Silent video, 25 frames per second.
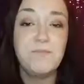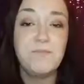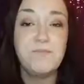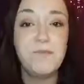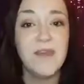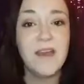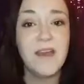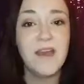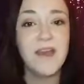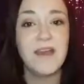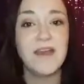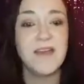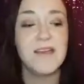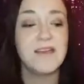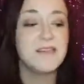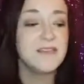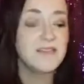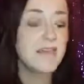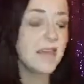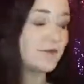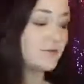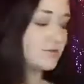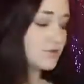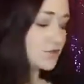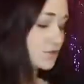Because
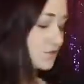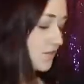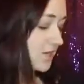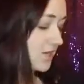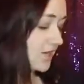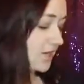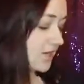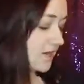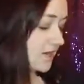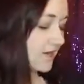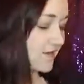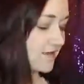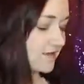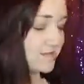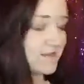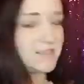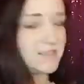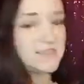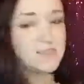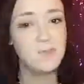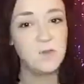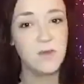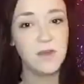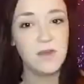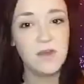I was reading
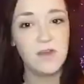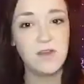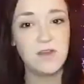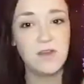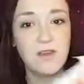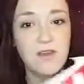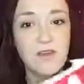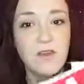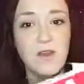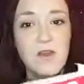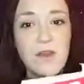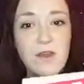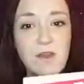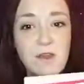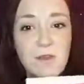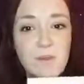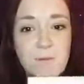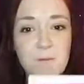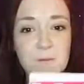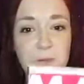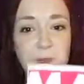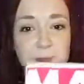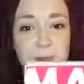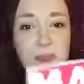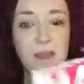this book
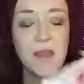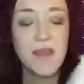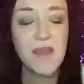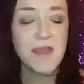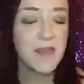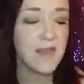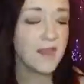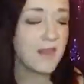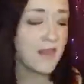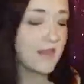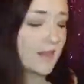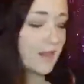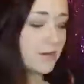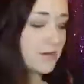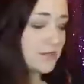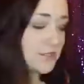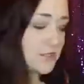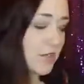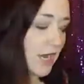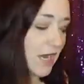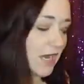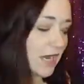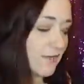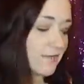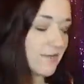and it was
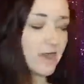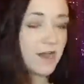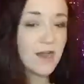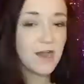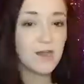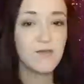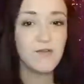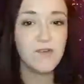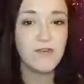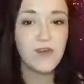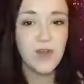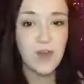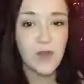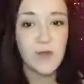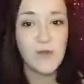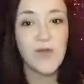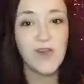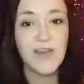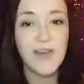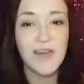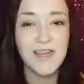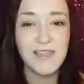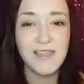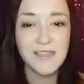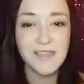talking about how no
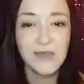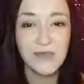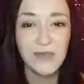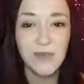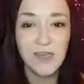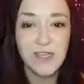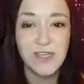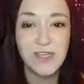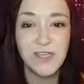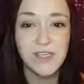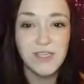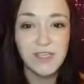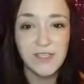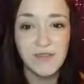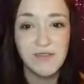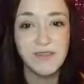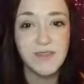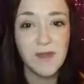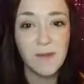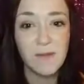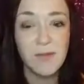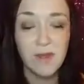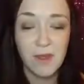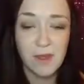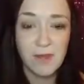one is going to do
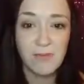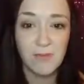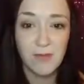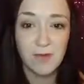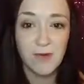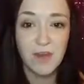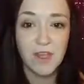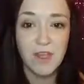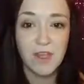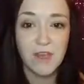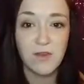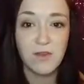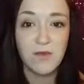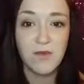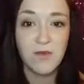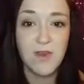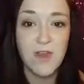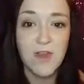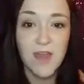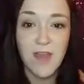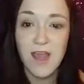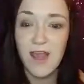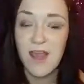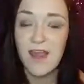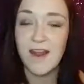something for you.
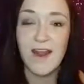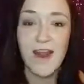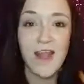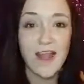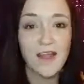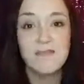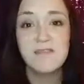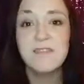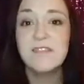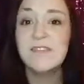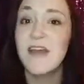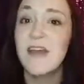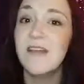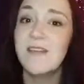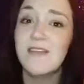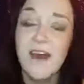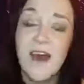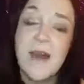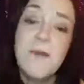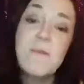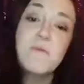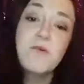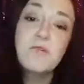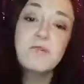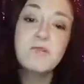And I've said
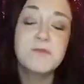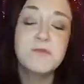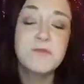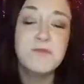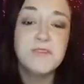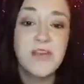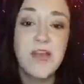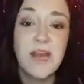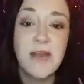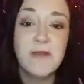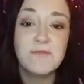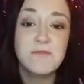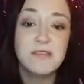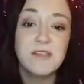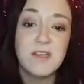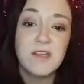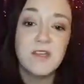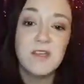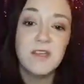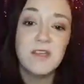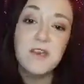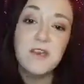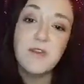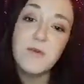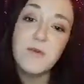that multiple times.
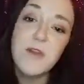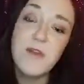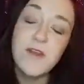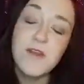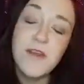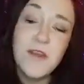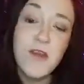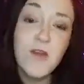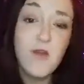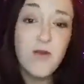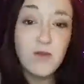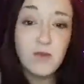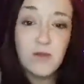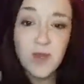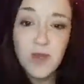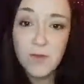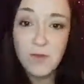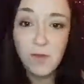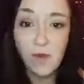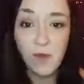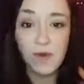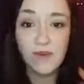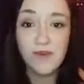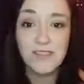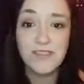You are the only
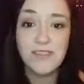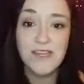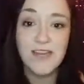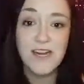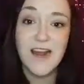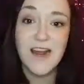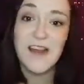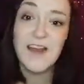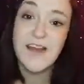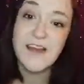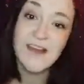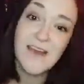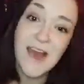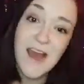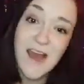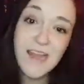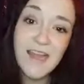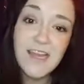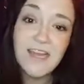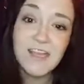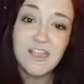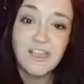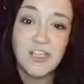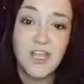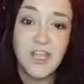person that
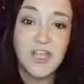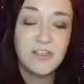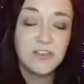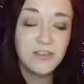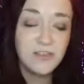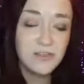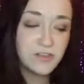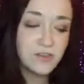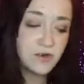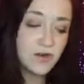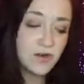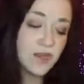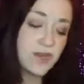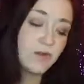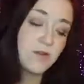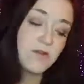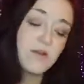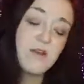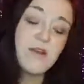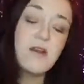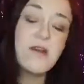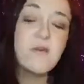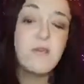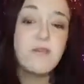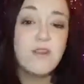can change your story. You are
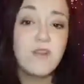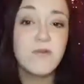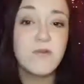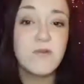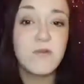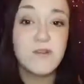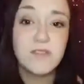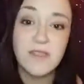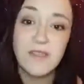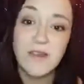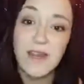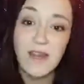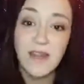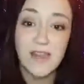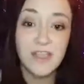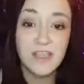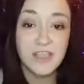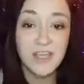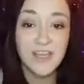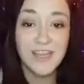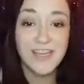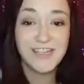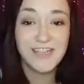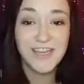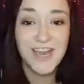the only person that can
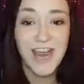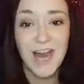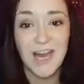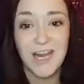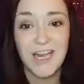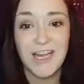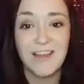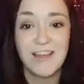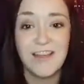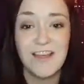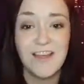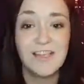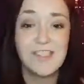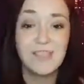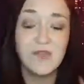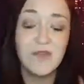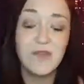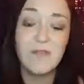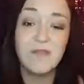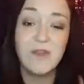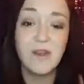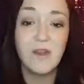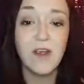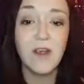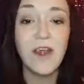change anything. So
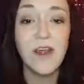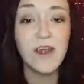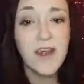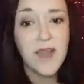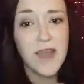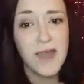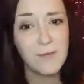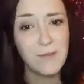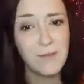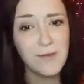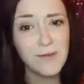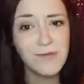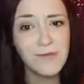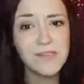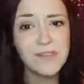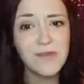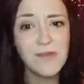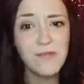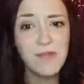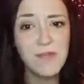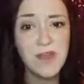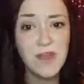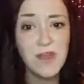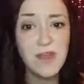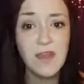if you're unhappy with
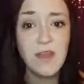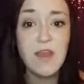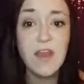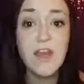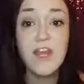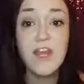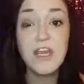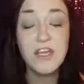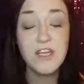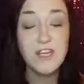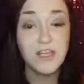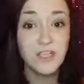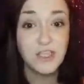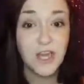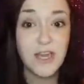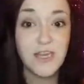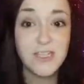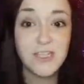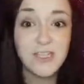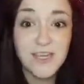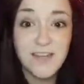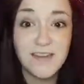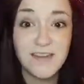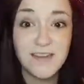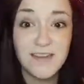something, change
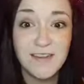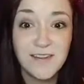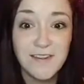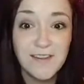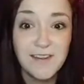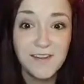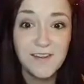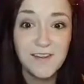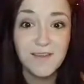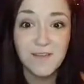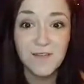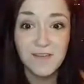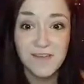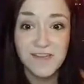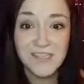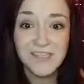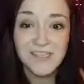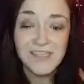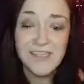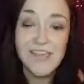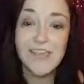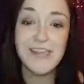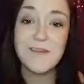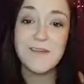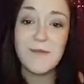it. Just
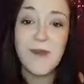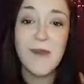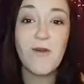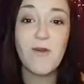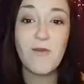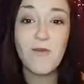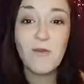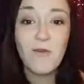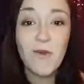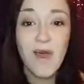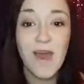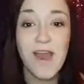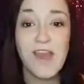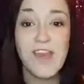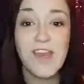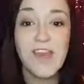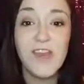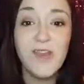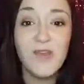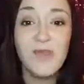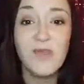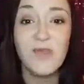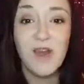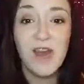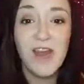think about what
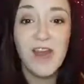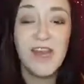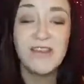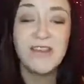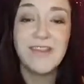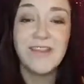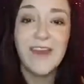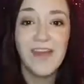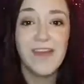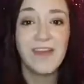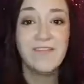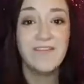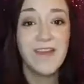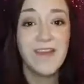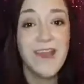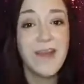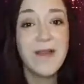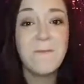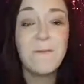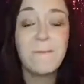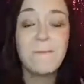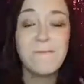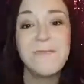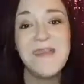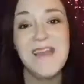you want in life
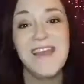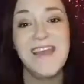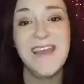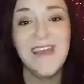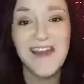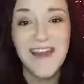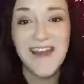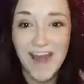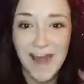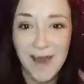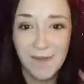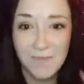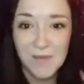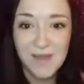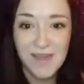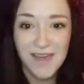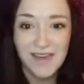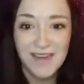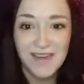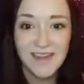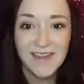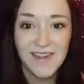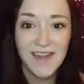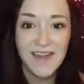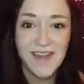and make it
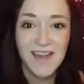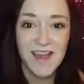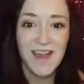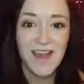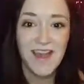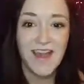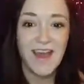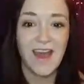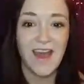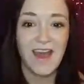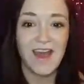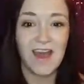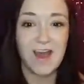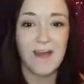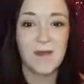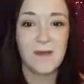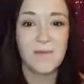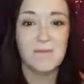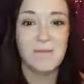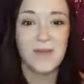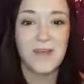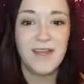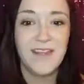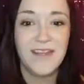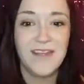happen.
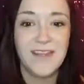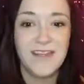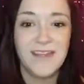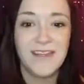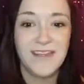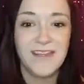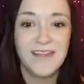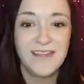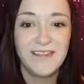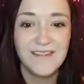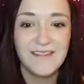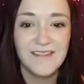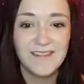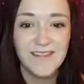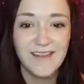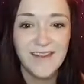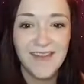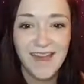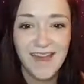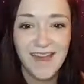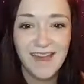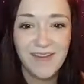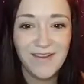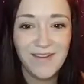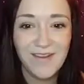Hi,
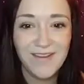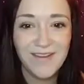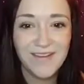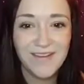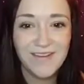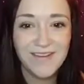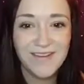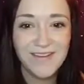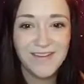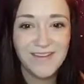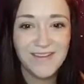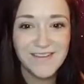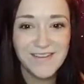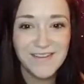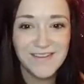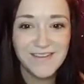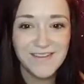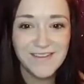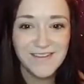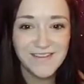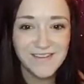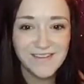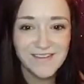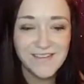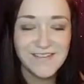Twinkle.
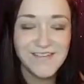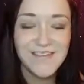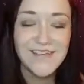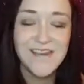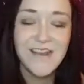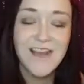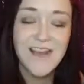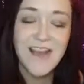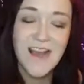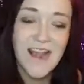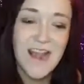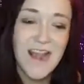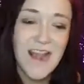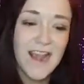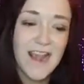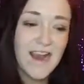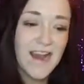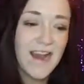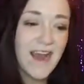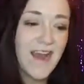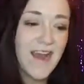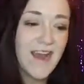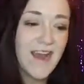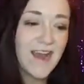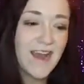And
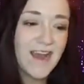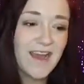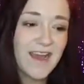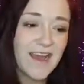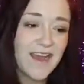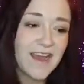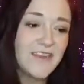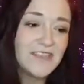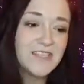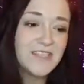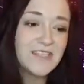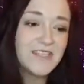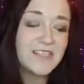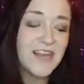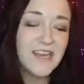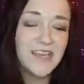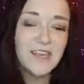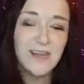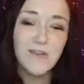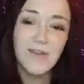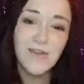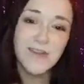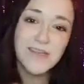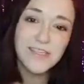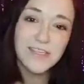it's just,
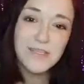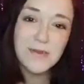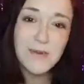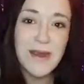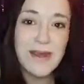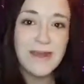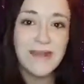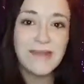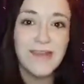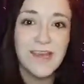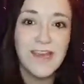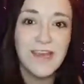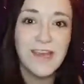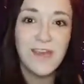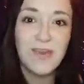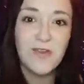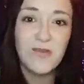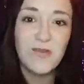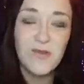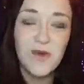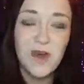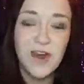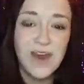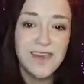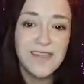you can do anything you
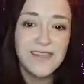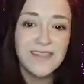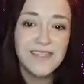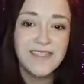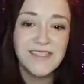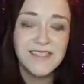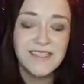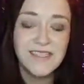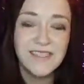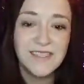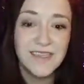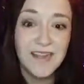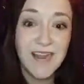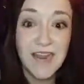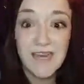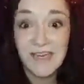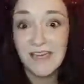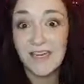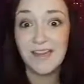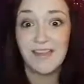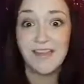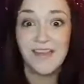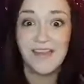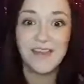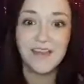want,
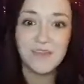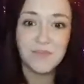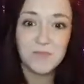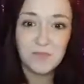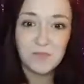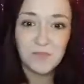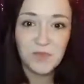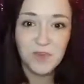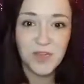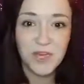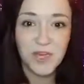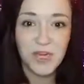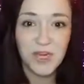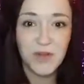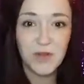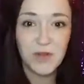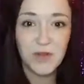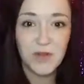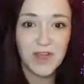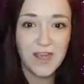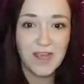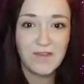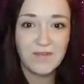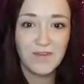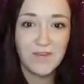anything,
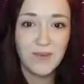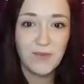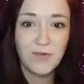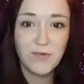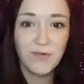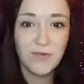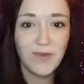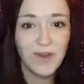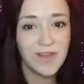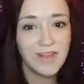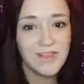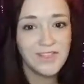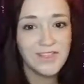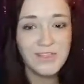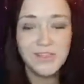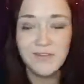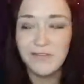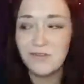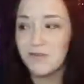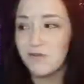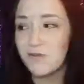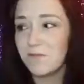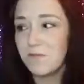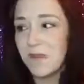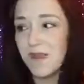if you want
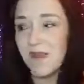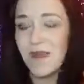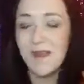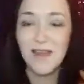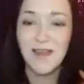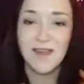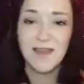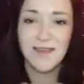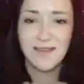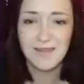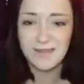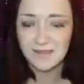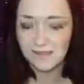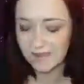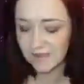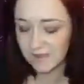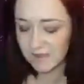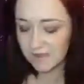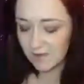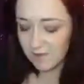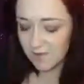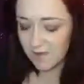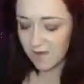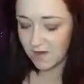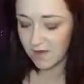to make
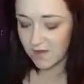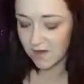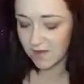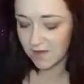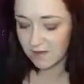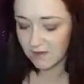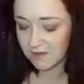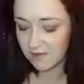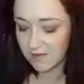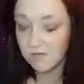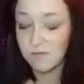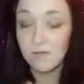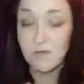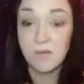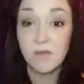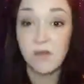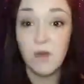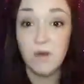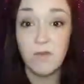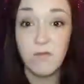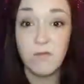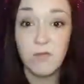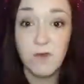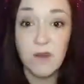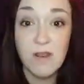6 figures,
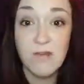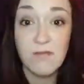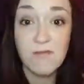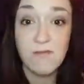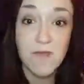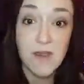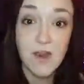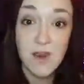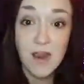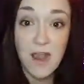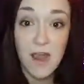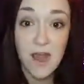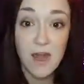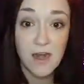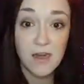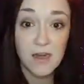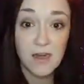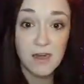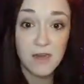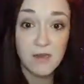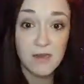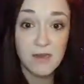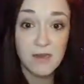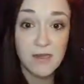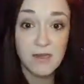go for it. Figure out how to
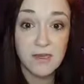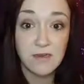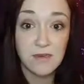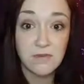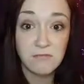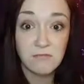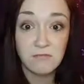do it.